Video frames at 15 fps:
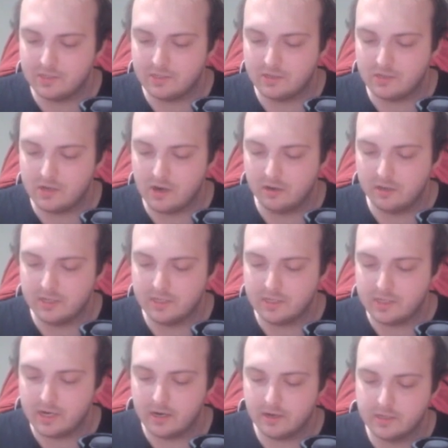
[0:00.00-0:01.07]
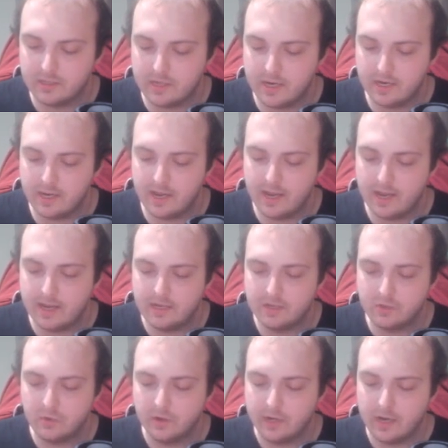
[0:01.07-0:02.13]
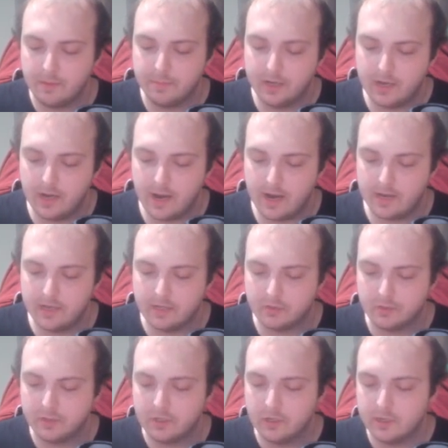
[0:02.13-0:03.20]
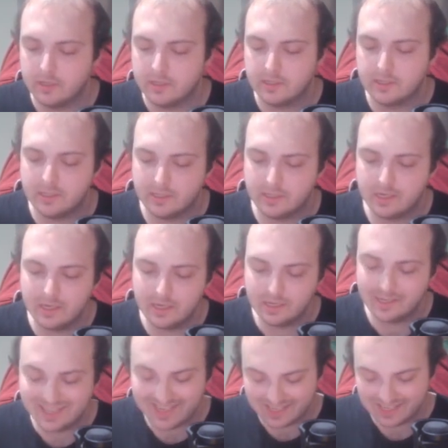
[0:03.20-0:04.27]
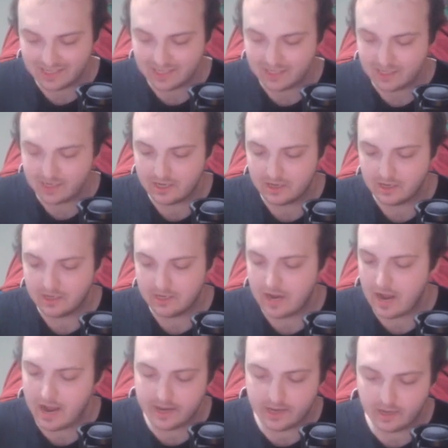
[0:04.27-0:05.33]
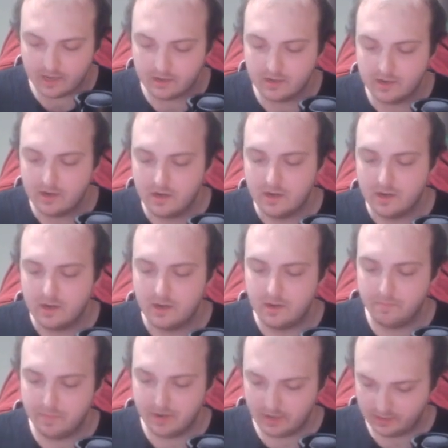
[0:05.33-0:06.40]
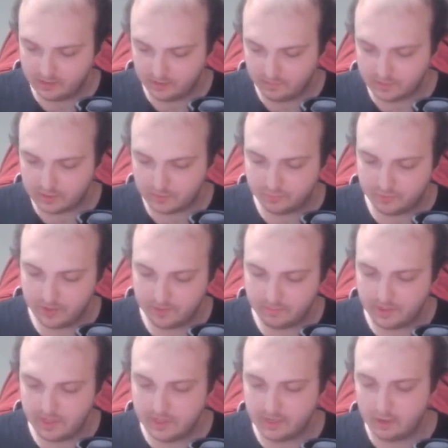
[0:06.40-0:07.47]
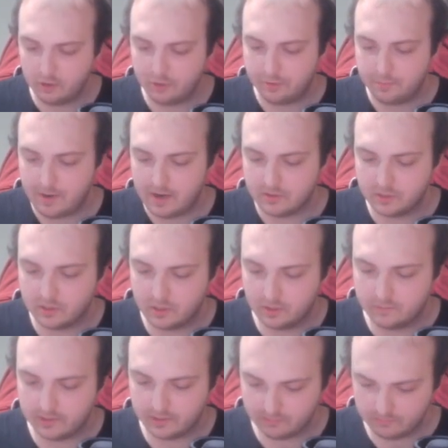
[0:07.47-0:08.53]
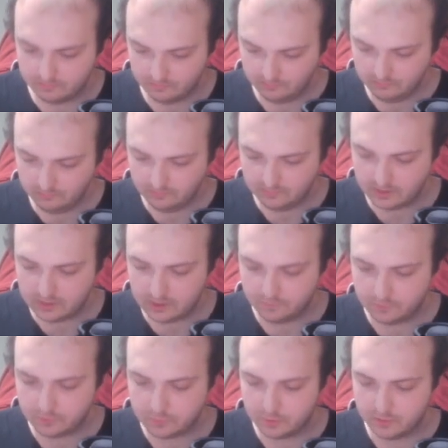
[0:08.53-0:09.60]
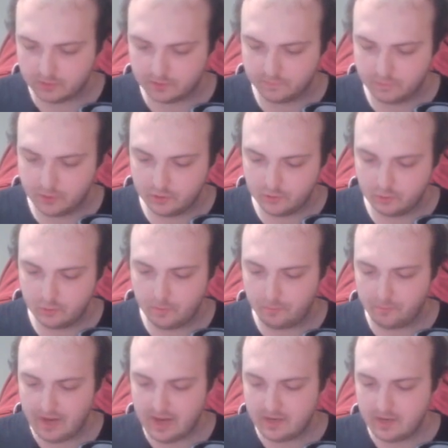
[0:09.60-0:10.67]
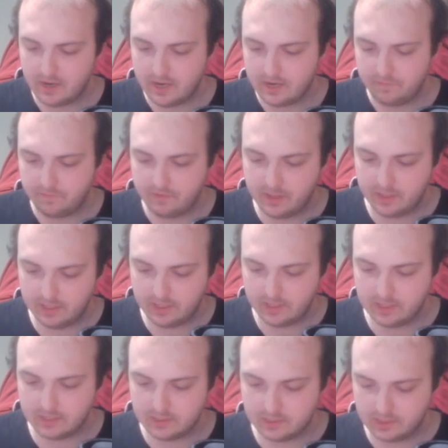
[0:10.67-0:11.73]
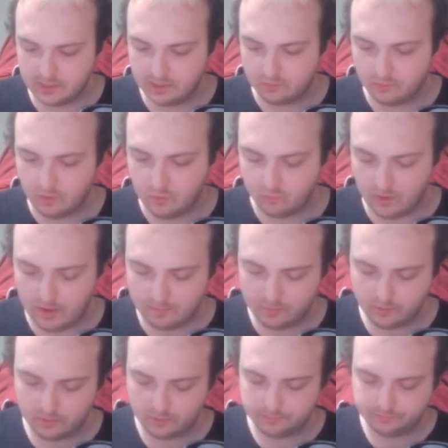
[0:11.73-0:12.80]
Startland Stare, the Snake Eyes, Origami Goddess, Return of the Testina, Gaia, Miracle of the Supreme King, Earthbound Servant, Sinful Spoils of Doom, Pit Knight Philly, and Synchro Rumble.